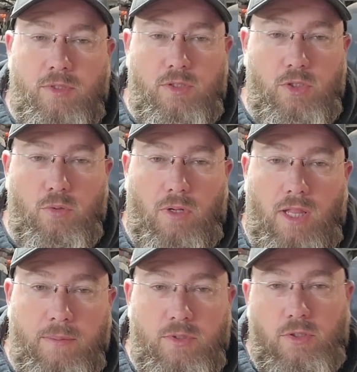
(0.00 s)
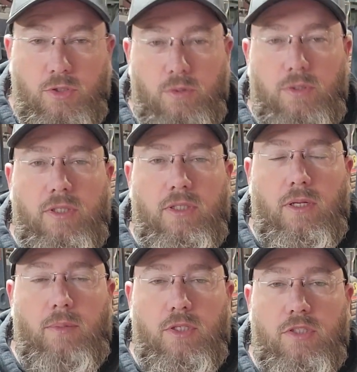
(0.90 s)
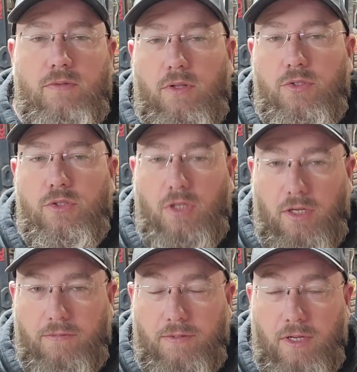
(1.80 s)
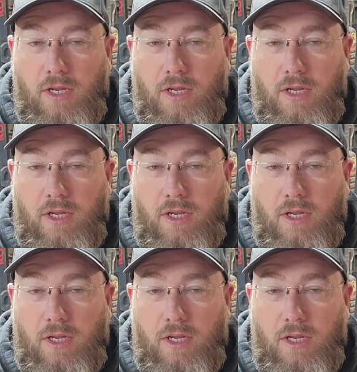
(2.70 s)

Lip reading: to do while I'm still doing a bunch of other stuff